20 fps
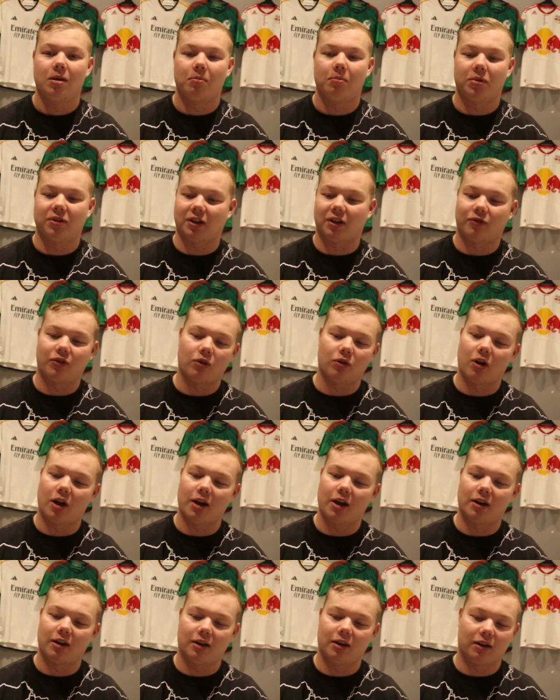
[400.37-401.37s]
because I feel
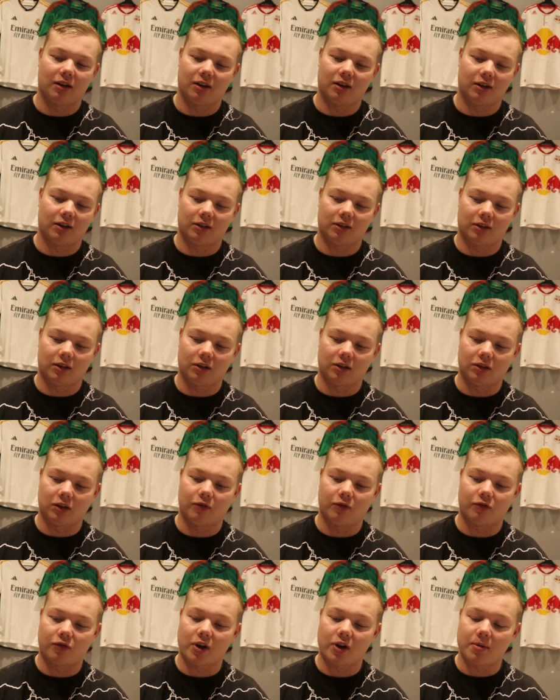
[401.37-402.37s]
like the,
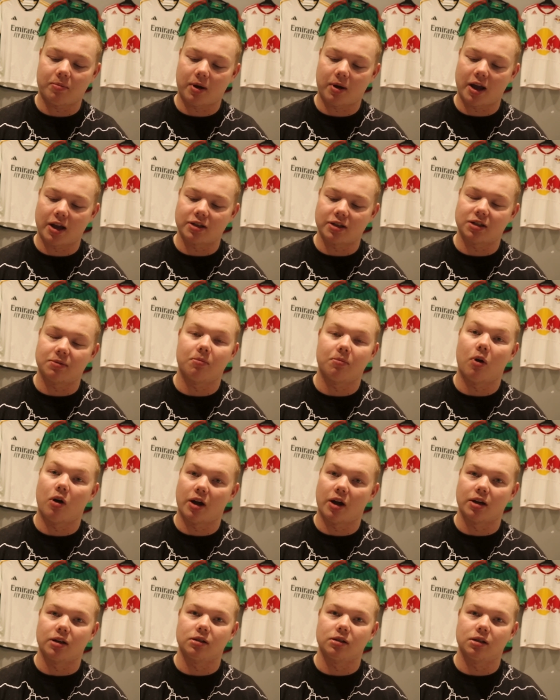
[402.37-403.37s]
the three players in
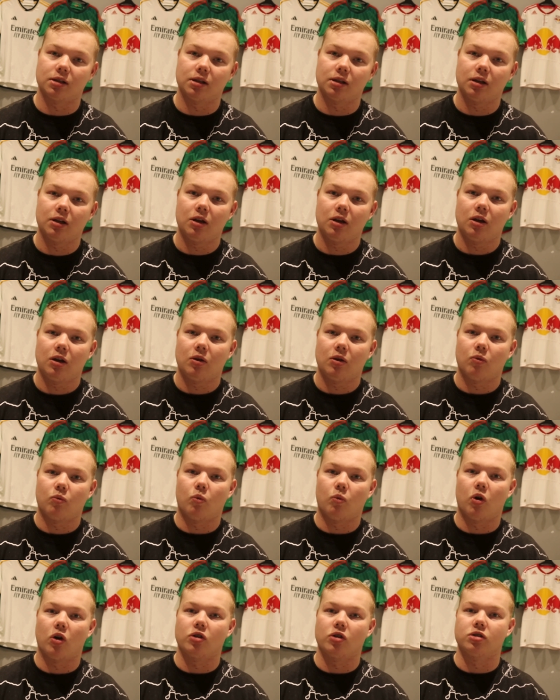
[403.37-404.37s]
mind
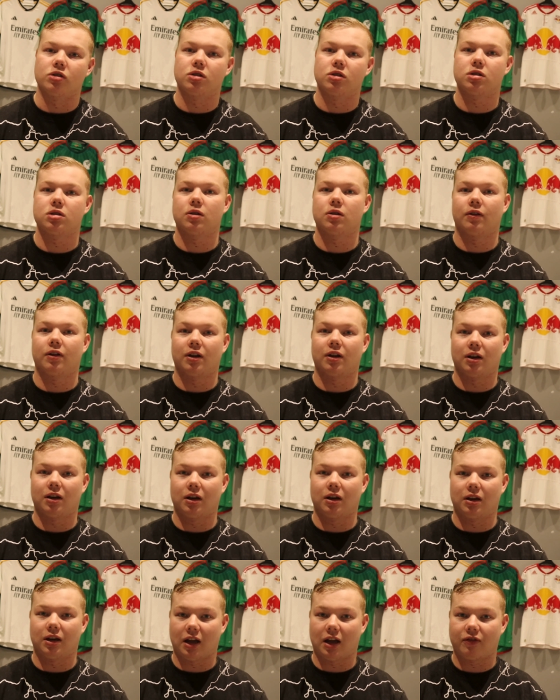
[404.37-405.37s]
was
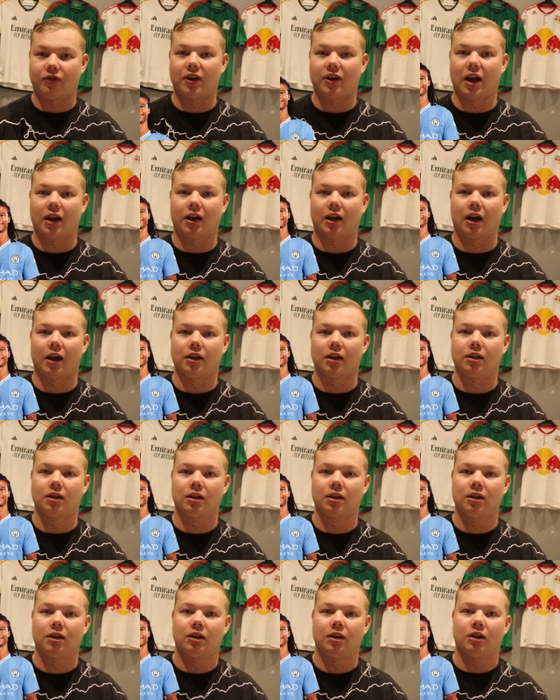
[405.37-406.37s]
Nathan Ake,
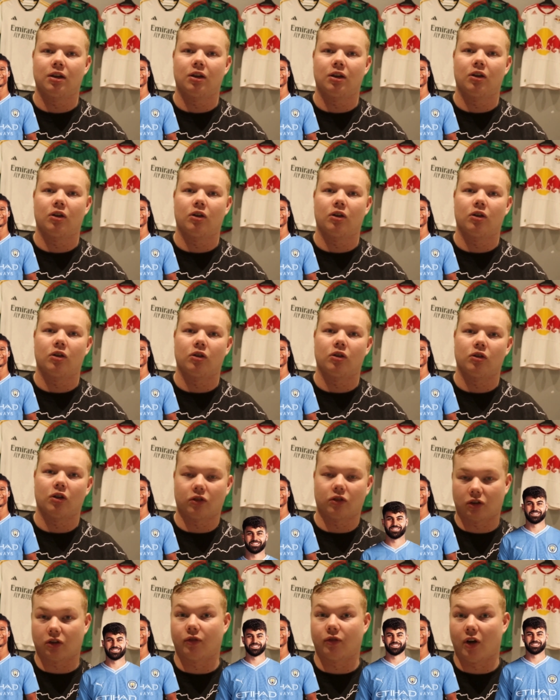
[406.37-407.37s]

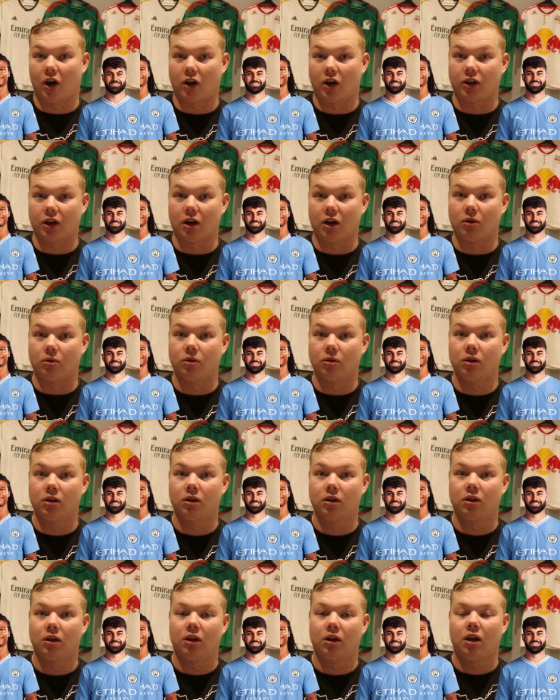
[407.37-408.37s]
Josko Gvardiol,
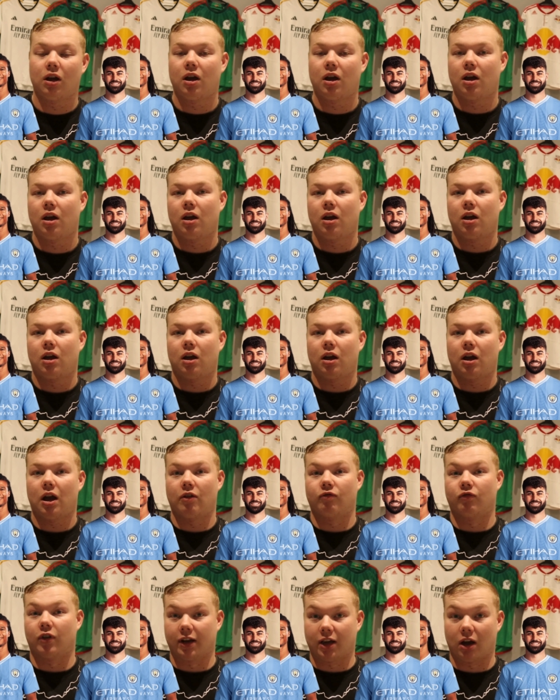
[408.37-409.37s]

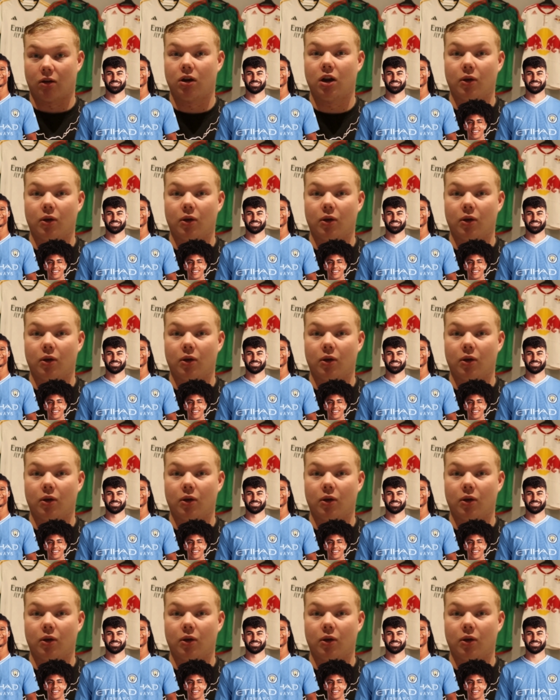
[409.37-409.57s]
and Rico